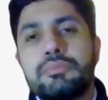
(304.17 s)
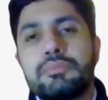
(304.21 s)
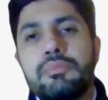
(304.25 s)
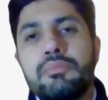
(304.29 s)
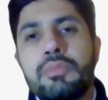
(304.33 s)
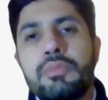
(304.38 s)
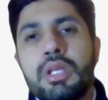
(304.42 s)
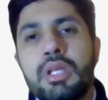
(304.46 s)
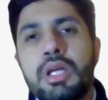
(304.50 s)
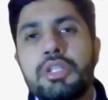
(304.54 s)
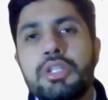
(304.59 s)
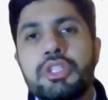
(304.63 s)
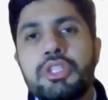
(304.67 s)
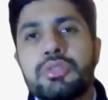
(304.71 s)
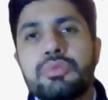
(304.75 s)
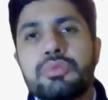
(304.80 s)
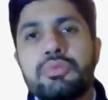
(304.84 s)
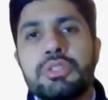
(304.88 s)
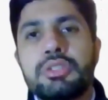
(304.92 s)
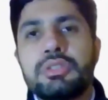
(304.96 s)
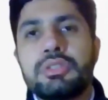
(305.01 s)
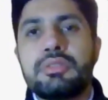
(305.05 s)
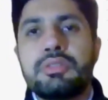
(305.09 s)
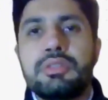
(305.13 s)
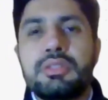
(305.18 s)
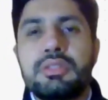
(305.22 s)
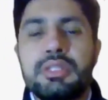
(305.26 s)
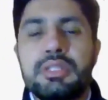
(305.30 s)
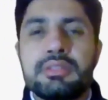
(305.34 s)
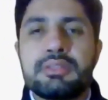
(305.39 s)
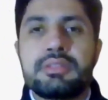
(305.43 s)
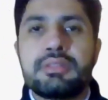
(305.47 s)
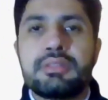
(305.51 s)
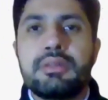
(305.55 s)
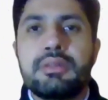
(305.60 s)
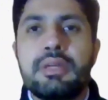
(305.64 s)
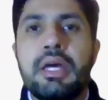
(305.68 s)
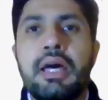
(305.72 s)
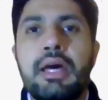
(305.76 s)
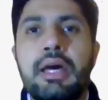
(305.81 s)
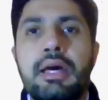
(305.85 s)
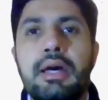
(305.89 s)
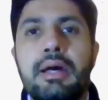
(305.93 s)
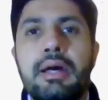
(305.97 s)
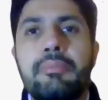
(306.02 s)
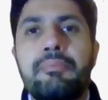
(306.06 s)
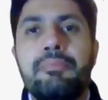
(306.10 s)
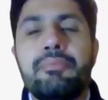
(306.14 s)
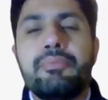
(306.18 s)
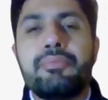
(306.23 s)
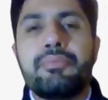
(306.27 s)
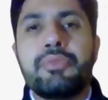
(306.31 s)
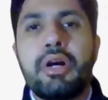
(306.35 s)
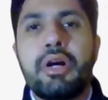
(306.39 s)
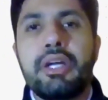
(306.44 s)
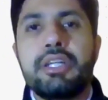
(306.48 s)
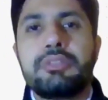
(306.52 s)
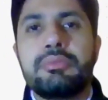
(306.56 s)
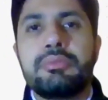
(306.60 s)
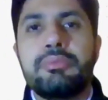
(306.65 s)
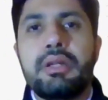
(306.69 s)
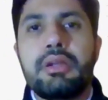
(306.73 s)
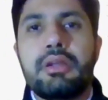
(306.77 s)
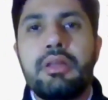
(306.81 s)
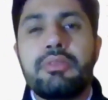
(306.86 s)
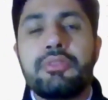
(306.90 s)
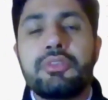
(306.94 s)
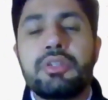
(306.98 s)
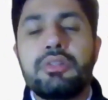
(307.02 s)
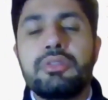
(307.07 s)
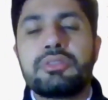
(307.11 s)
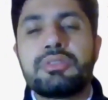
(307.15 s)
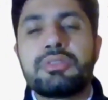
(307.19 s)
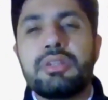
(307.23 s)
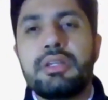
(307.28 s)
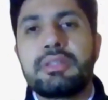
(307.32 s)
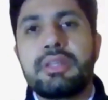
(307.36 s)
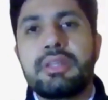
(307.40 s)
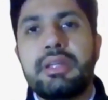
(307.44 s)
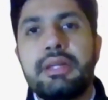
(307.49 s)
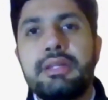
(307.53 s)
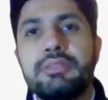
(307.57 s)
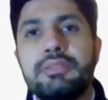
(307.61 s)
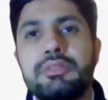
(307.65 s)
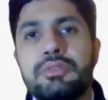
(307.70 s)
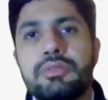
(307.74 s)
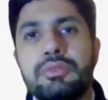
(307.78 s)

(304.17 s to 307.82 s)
I just wish this uh, nightmare and genocide can end soon.